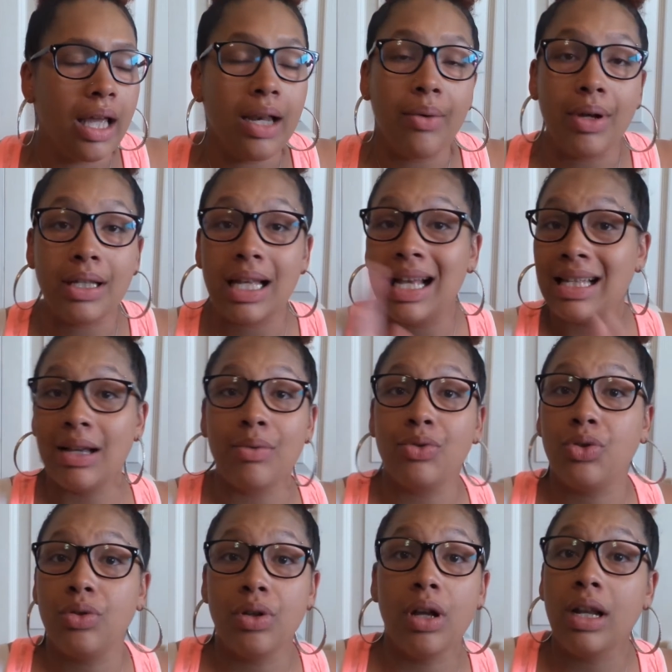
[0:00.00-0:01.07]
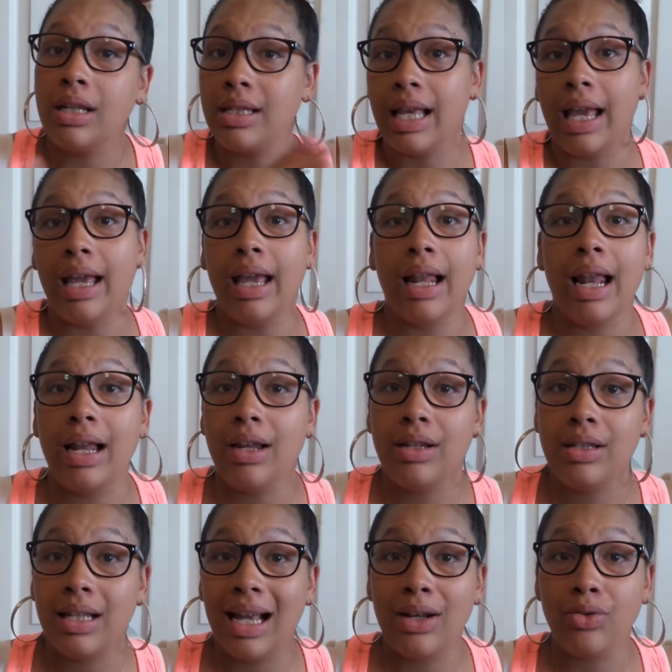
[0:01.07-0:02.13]
Anyways, as I was gonna say, and I
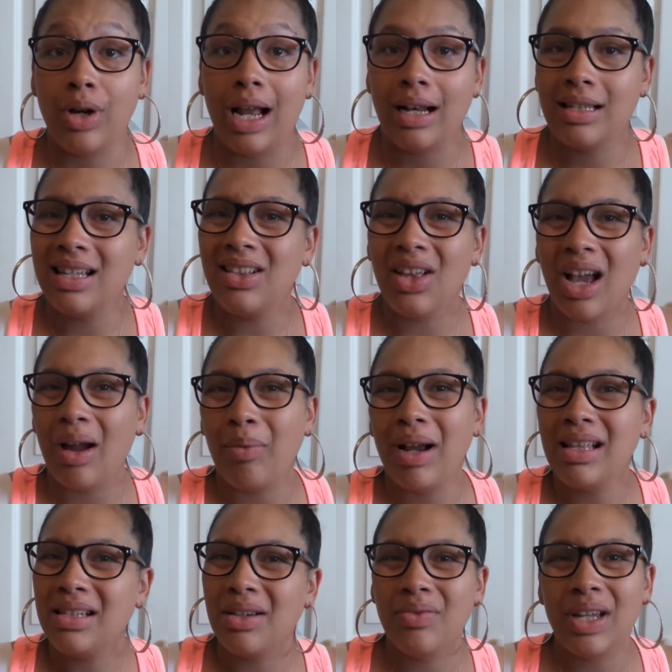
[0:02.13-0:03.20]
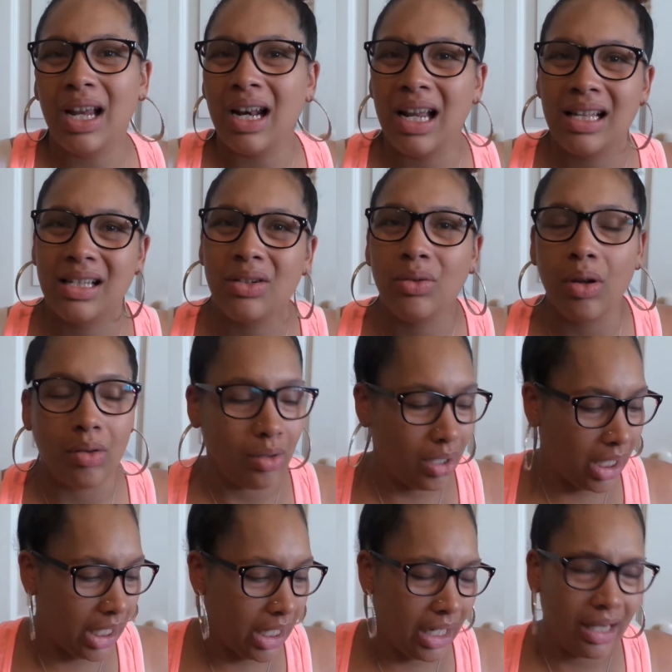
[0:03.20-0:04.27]
done sidetracked. See, look, I write stuff down and I still don't
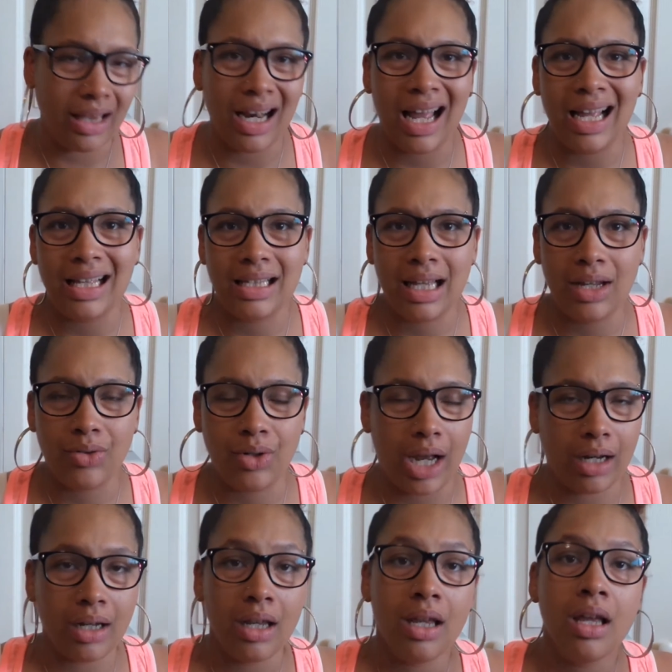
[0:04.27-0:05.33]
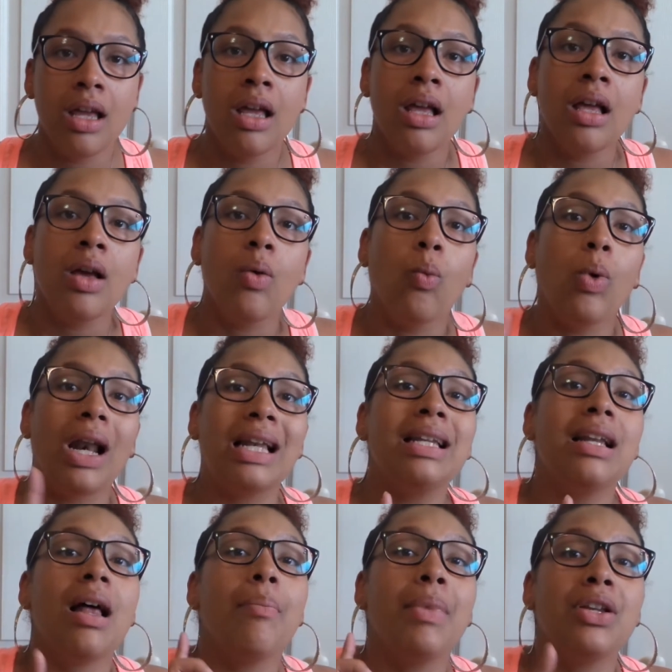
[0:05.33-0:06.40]
look at it, and then I get sidetracked. What I
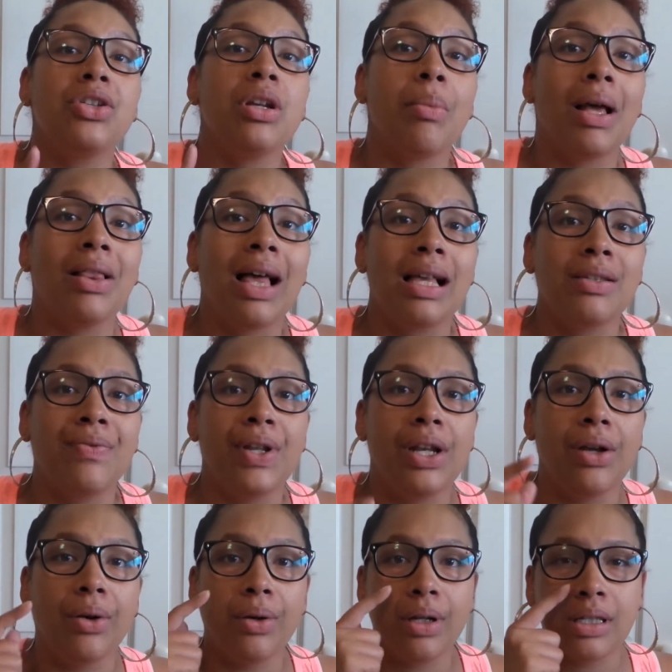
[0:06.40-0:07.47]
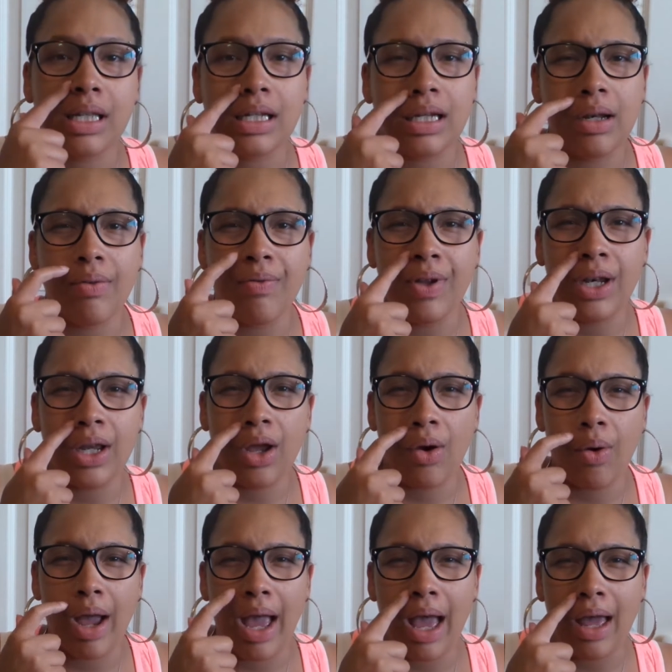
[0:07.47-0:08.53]
did not mention in my last video, because I did a
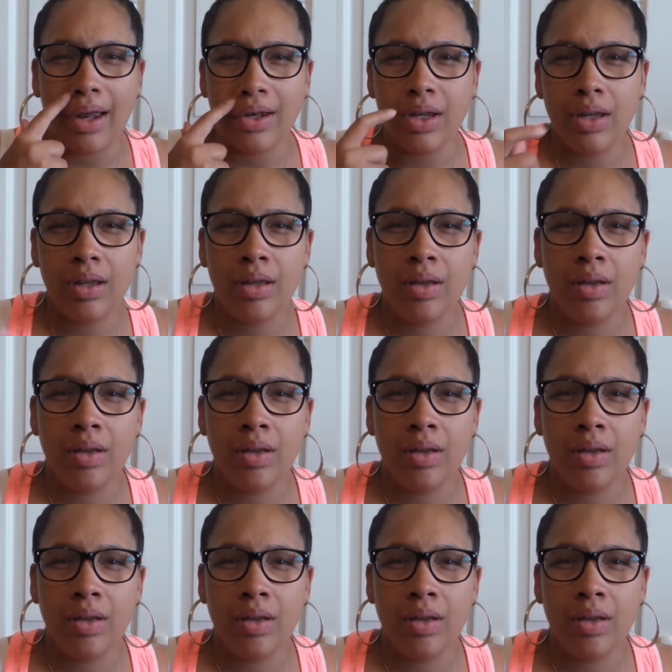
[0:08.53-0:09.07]
video at